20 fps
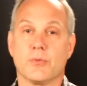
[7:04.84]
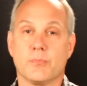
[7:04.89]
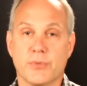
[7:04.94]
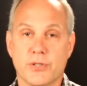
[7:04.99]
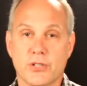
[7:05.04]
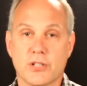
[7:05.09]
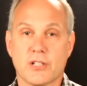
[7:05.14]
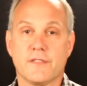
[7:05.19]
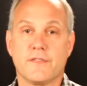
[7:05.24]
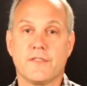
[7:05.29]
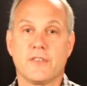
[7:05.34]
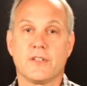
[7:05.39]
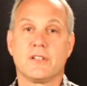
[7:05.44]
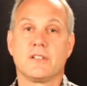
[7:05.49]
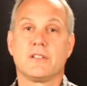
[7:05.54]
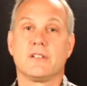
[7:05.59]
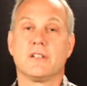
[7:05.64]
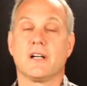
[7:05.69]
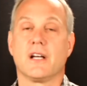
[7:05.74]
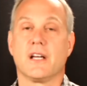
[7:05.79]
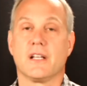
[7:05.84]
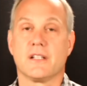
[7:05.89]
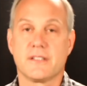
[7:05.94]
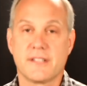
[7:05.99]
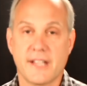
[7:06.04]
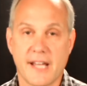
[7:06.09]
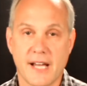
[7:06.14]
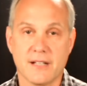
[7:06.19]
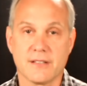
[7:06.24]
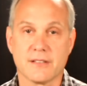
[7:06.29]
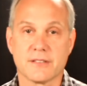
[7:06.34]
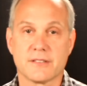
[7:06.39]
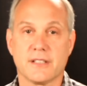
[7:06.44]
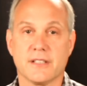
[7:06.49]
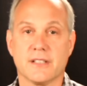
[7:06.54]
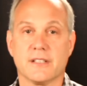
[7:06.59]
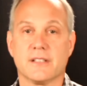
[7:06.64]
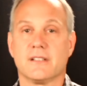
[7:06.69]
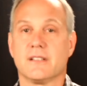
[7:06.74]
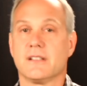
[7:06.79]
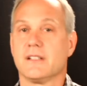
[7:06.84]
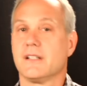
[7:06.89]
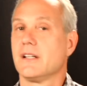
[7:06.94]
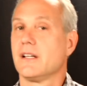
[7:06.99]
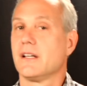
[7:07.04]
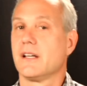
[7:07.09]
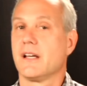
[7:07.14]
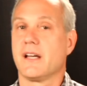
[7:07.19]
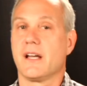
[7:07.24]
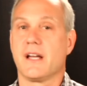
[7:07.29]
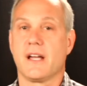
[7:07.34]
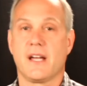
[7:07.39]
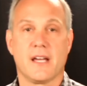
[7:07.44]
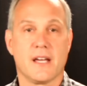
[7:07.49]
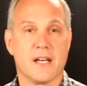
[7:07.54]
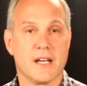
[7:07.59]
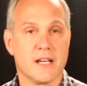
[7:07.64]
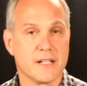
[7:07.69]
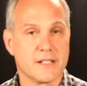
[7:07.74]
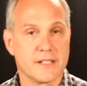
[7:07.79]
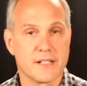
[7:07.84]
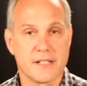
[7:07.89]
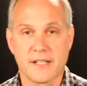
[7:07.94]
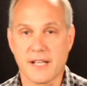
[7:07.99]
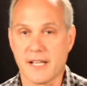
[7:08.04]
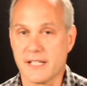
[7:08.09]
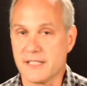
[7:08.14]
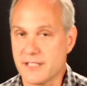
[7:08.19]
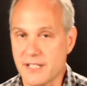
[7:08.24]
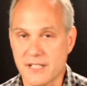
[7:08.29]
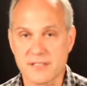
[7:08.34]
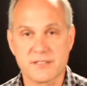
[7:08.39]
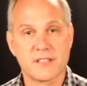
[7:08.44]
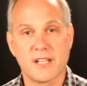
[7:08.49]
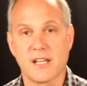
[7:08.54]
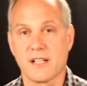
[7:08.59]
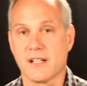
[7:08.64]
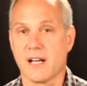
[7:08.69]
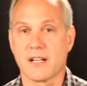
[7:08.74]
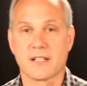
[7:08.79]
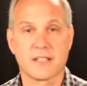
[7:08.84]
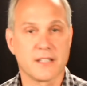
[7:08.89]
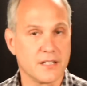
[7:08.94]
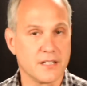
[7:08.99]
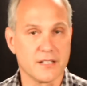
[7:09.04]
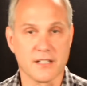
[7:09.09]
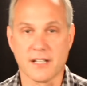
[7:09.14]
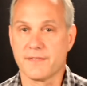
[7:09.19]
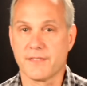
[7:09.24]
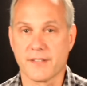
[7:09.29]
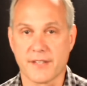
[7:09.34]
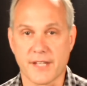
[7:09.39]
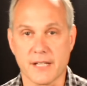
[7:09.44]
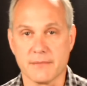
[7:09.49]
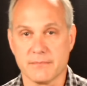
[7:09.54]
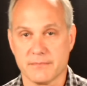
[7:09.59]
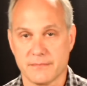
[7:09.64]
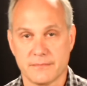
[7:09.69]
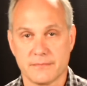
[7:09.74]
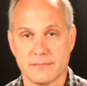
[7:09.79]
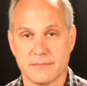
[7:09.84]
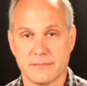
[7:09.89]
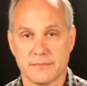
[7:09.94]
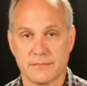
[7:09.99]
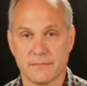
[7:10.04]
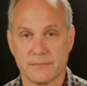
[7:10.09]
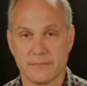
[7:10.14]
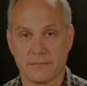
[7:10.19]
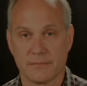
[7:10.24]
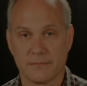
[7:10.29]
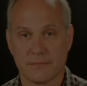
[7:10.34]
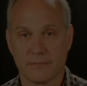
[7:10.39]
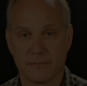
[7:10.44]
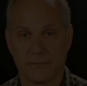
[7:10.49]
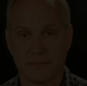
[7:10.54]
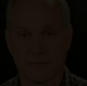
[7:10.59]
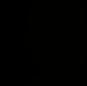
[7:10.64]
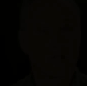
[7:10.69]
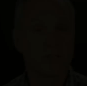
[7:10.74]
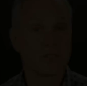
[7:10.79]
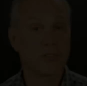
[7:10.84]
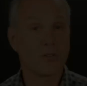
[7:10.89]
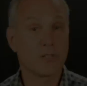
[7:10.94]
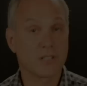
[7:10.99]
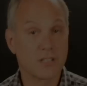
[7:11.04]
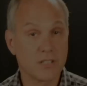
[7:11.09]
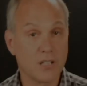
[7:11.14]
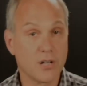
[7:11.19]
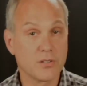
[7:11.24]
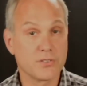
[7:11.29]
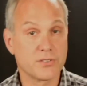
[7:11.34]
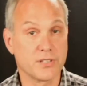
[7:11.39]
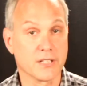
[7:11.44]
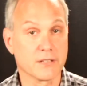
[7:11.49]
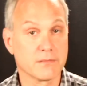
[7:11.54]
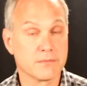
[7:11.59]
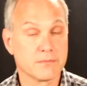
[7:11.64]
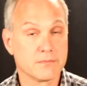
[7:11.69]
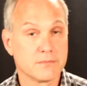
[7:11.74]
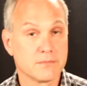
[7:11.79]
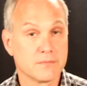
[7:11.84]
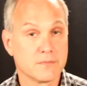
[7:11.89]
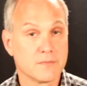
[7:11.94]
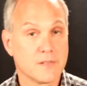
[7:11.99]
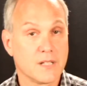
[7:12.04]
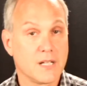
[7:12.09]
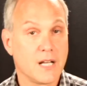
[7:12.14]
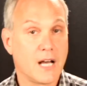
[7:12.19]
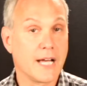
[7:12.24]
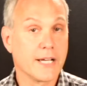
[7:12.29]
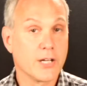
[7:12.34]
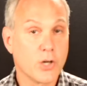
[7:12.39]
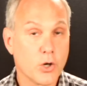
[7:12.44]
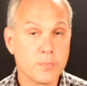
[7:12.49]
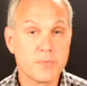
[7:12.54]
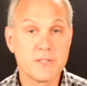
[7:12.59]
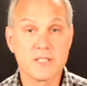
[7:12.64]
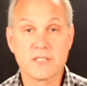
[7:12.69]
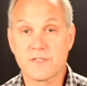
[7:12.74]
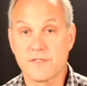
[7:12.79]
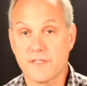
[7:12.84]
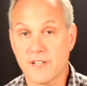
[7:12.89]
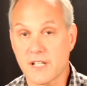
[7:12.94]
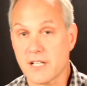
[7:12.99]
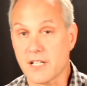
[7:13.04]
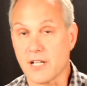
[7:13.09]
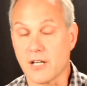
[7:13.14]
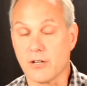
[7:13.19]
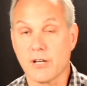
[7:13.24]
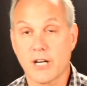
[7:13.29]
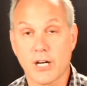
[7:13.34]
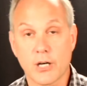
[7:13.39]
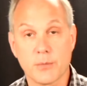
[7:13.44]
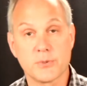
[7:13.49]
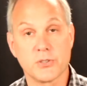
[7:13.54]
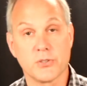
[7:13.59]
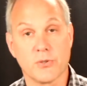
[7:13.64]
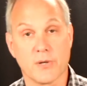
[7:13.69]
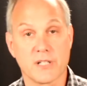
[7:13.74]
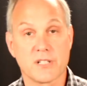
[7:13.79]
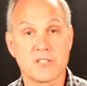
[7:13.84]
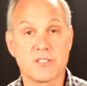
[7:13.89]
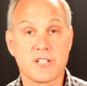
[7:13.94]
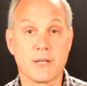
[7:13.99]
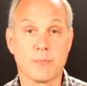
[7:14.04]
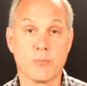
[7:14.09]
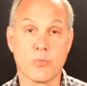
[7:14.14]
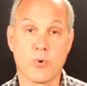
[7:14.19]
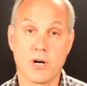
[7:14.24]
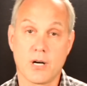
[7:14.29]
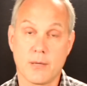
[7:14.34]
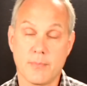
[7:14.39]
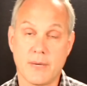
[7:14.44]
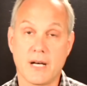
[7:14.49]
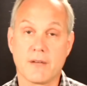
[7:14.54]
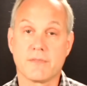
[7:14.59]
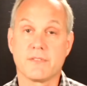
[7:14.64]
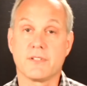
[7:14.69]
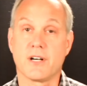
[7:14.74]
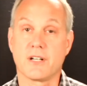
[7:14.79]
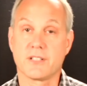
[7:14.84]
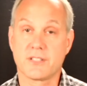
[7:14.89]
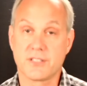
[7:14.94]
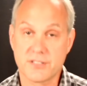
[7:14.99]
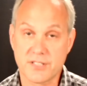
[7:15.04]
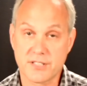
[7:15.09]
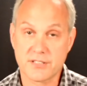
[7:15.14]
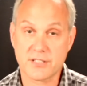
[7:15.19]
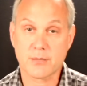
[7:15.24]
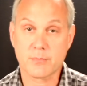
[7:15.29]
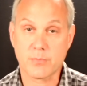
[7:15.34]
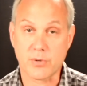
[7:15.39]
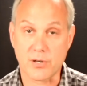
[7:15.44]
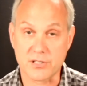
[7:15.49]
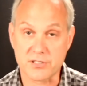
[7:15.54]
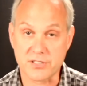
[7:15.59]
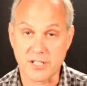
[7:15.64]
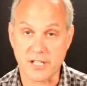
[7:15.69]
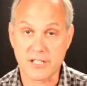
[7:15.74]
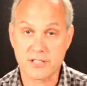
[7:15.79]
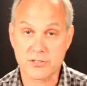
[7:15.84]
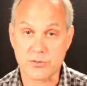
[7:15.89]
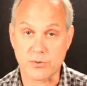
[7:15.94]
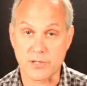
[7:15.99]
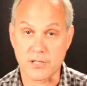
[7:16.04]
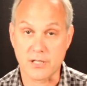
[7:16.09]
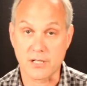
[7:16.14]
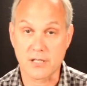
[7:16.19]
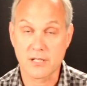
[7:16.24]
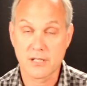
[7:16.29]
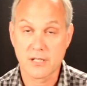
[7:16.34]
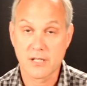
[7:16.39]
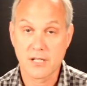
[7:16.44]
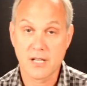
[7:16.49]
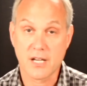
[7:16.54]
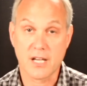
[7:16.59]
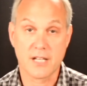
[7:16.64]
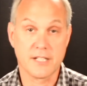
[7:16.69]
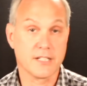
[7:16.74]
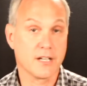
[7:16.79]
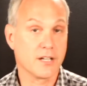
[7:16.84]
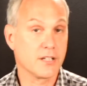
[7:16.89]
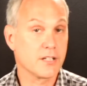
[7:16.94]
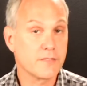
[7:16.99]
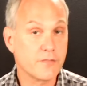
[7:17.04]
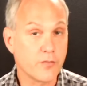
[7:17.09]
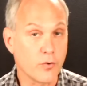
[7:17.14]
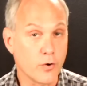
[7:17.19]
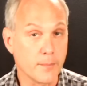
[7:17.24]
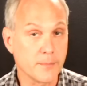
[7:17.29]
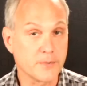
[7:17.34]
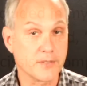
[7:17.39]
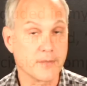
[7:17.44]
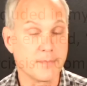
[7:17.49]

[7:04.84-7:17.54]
beautiful and talented and they just cannot get enough of them. So in closing, I hope this video helps you understand more about narcissistic personality disorder and the other forms of